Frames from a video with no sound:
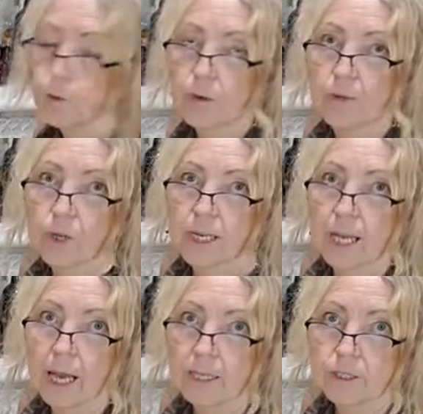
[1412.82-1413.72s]
you're ever going to
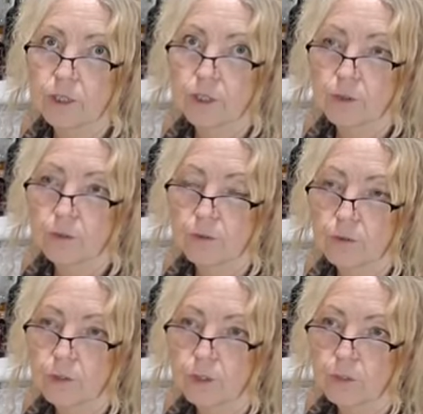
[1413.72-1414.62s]
add to your
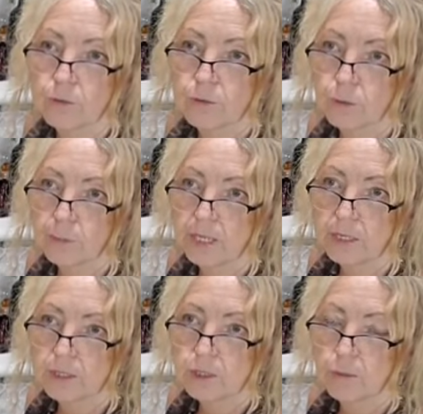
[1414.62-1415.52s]

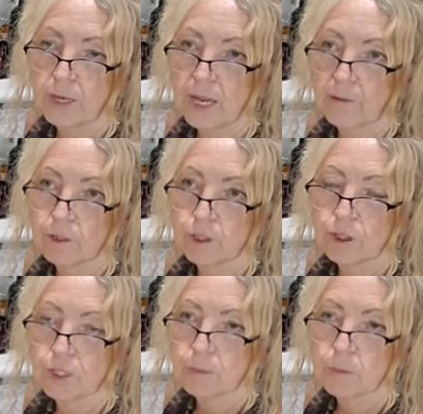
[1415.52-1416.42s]
ferment, don't ever
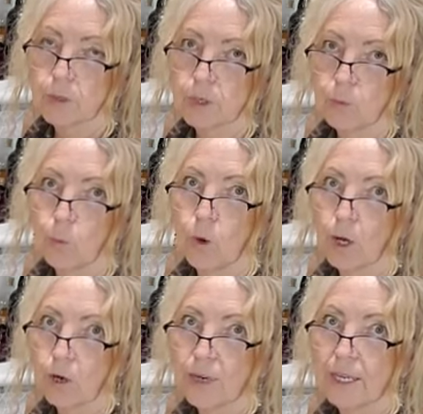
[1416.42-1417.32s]
just put
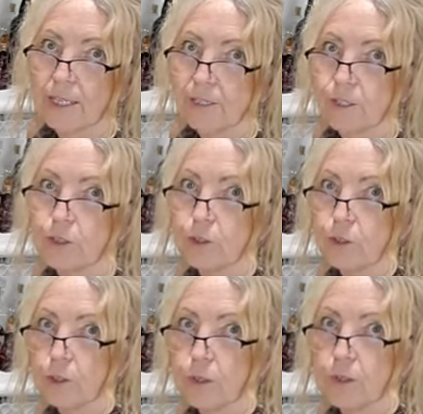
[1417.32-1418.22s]
water into
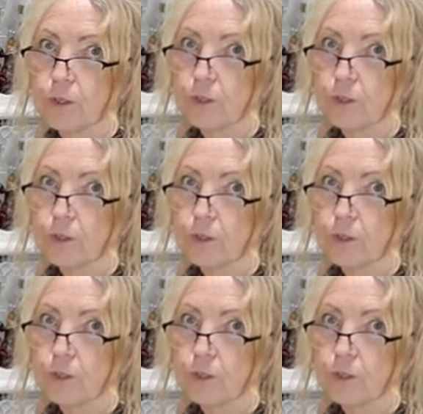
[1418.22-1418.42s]
your